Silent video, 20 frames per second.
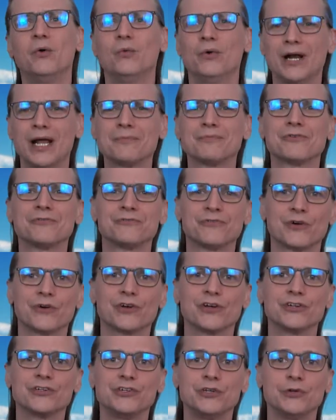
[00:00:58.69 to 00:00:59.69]
What I'm
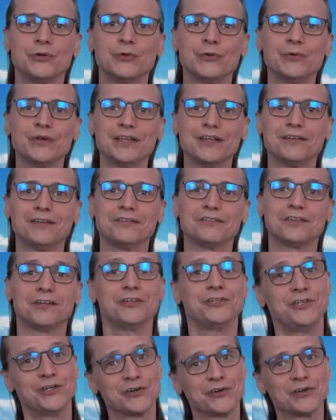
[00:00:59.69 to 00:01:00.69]
referring to is a
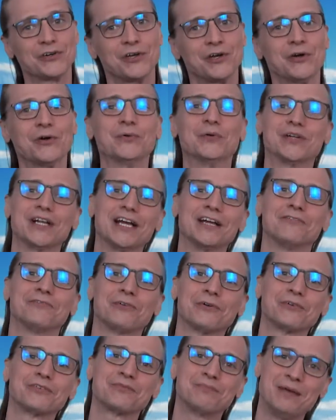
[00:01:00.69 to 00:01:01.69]
year ago when I
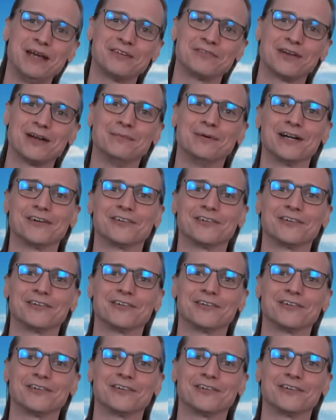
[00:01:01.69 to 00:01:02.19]
first met Rabbi